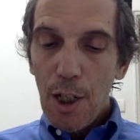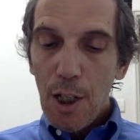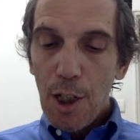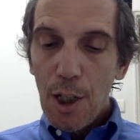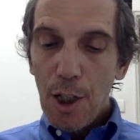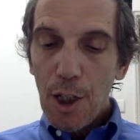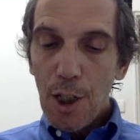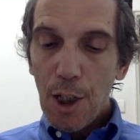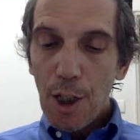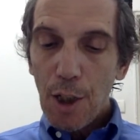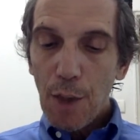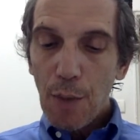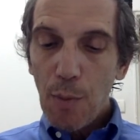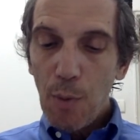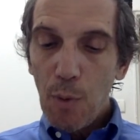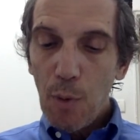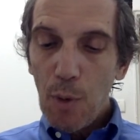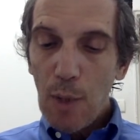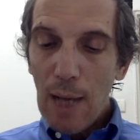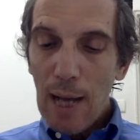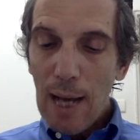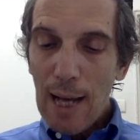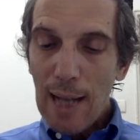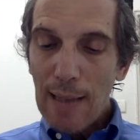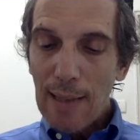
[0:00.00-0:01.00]

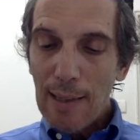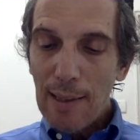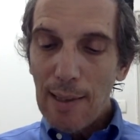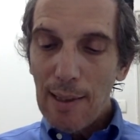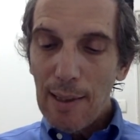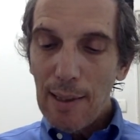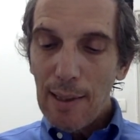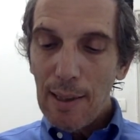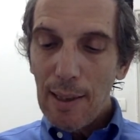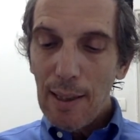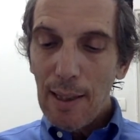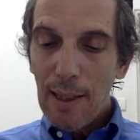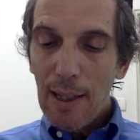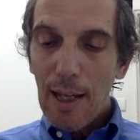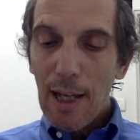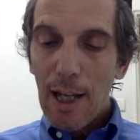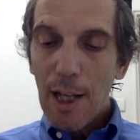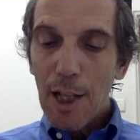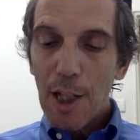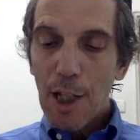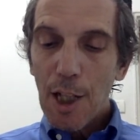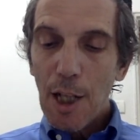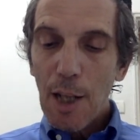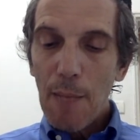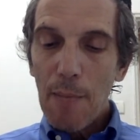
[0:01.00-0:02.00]
Shetmunat
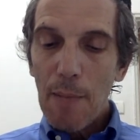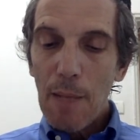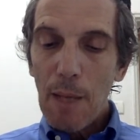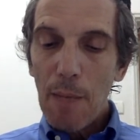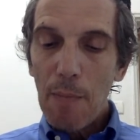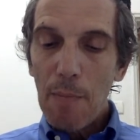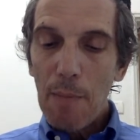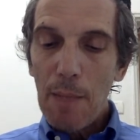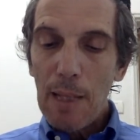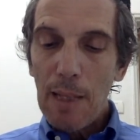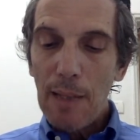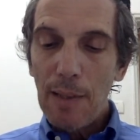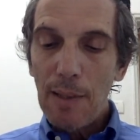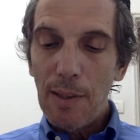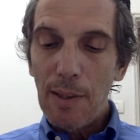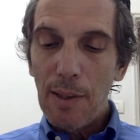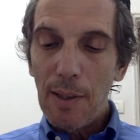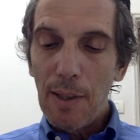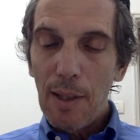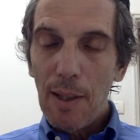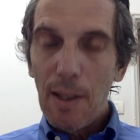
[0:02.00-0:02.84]
Hashem Yabit.